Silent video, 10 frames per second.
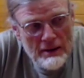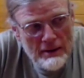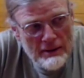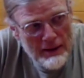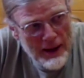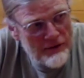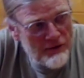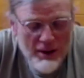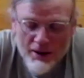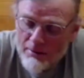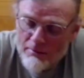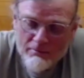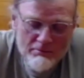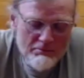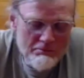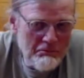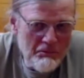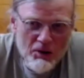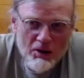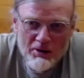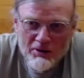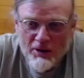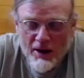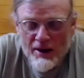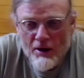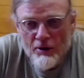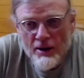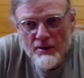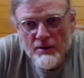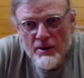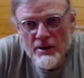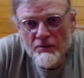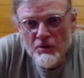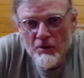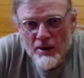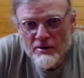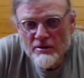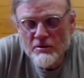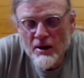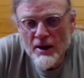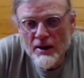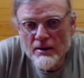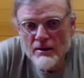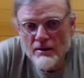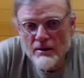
That said, yeah, you're not out anything if you wanted to try it.